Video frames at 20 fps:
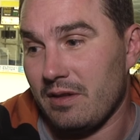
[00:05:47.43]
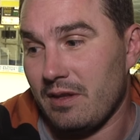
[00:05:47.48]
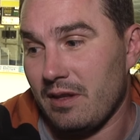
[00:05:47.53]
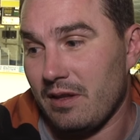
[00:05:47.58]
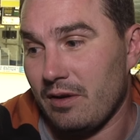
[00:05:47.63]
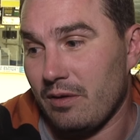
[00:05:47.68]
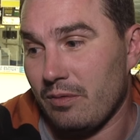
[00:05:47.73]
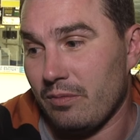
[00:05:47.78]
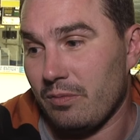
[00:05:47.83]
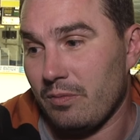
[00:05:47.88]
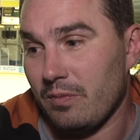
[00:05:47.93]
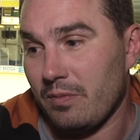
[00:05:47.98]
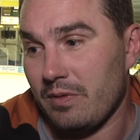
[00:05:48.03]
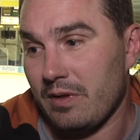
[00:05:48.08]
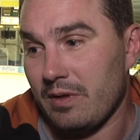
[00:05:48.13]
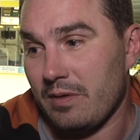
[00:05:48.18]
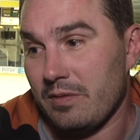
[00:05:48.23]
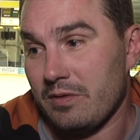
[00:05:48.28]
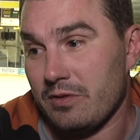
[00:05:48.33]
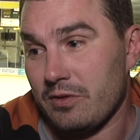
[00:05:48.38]
you know
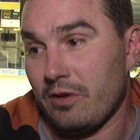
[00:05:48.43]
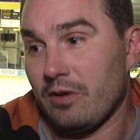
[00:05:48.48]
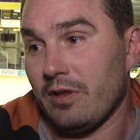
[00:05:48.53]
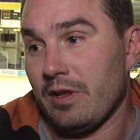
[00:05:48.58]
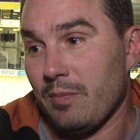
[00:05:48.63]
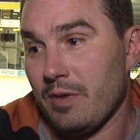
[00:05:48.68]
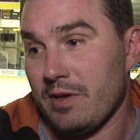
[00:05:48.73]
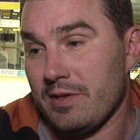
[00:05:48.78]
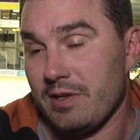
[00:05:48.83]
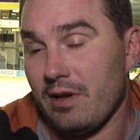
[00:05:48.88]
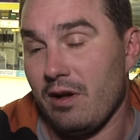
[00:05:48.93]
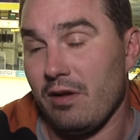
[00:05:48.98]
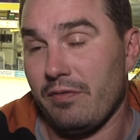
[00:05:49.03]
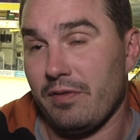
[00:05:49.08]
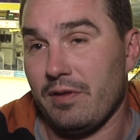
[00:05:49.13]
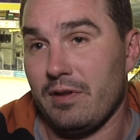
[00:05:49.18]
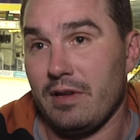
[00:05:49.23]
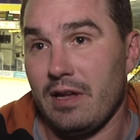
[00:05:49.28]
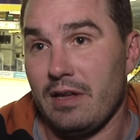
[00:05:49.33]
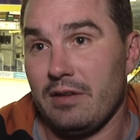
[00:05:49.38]
that certainly
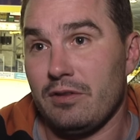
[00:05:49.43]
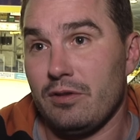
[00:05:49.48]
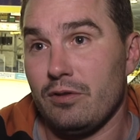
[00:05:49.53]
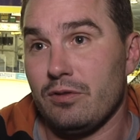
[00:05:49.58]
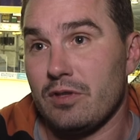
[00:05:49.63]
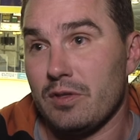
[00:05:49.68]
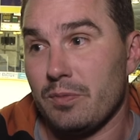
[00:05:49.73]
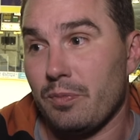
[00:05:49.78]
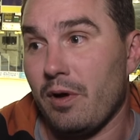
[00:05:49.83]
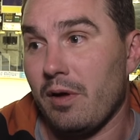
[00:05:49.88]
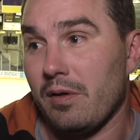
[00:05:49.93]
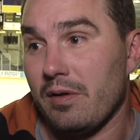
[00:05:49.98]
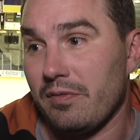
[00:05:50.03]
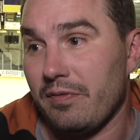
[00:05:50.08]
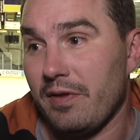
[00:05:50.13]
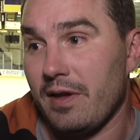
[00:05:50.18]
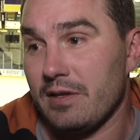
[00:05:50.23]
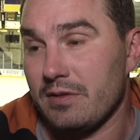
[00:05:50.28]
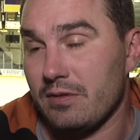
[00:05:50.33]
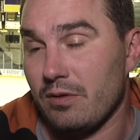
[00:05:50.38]
myself and Deuce has probably
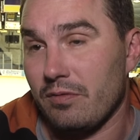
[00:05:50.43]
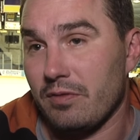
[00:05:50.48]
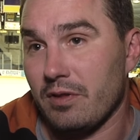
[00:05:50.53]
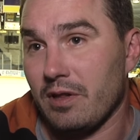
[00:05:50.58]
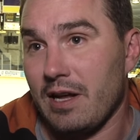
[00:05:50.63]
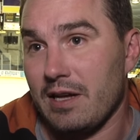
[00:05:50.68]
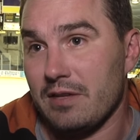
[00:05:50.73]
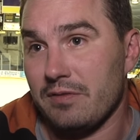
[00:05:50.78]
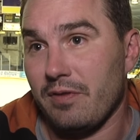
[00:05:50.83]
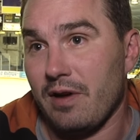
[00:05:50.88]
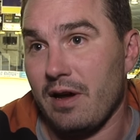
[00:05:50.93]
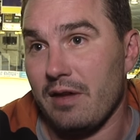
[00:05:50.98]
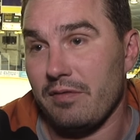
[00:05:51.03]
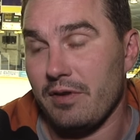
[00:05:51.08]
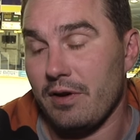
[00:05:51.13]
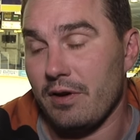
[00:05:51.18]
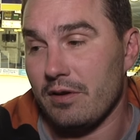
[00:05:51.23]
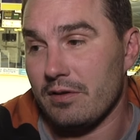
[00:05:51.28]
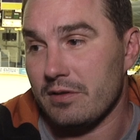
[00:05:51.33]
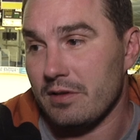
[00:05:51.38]
faced over the last 5
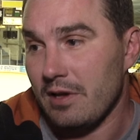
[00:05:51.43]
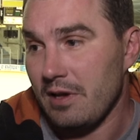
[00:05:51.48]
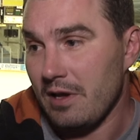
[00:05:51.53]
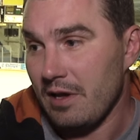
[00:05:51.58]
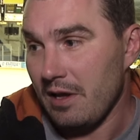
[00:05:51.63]
years.